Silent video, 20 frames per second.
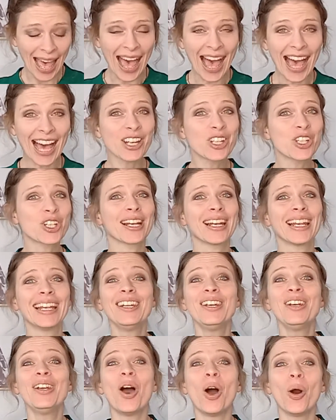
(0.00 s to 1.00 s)
actually
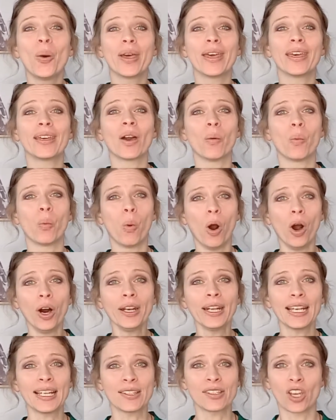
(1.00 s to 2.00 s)
knowing
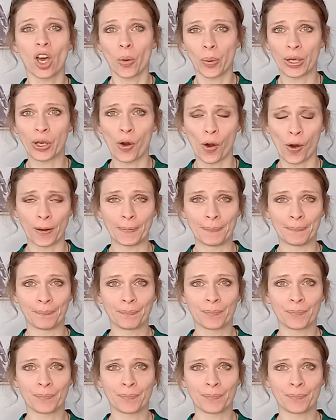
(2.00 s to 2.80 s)
what is going on.